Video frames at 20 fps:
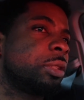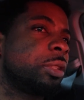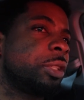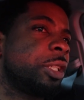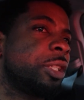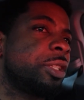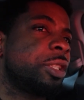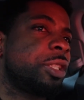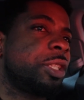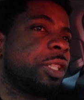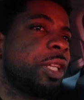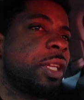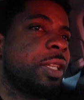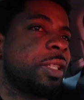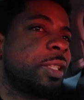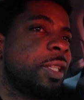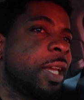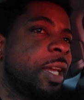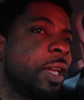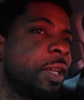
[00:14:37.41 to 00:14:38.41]
there's a chance
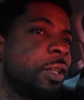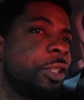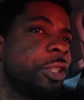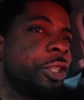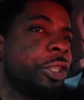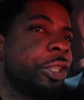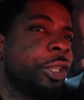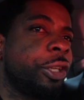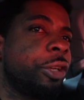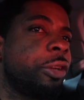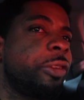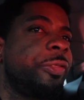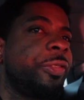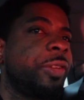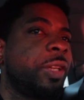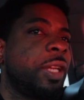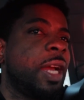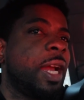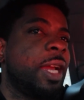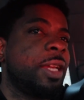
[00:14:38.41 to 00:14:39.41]
that your
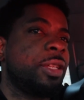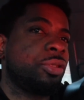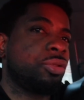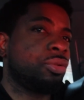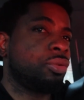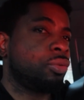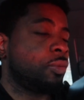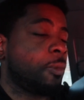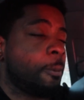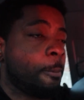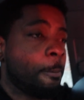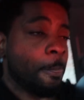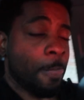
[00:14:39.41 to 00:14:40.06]
girlfriend in high school,